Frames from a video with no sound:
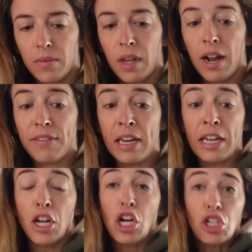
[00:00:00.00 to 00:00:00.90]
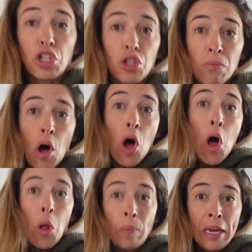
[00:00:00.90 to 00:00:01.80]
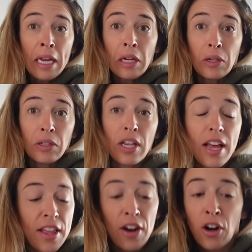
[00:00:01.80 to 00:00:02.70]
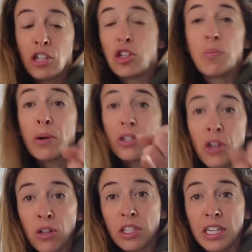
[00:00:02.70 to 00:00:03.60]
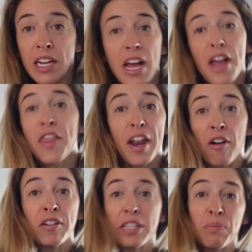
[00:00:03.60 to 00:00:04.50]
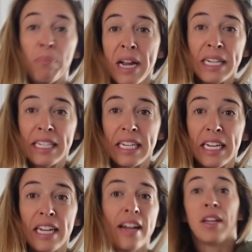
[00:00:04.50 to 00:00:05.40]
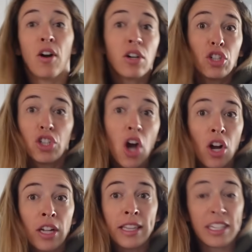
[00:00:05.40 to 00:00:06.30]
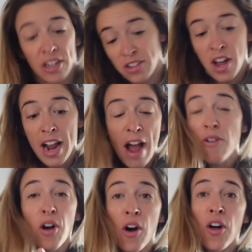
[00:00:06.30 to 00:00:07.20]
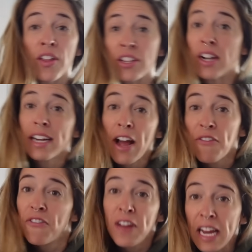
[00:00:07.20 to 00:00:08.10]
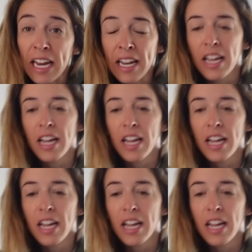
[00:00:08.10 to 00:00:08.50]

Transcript: And I have to eat small meals that aren't super salty, that aren't spicy, that aren't chocolate, that's not alcohol, that's not caffeine.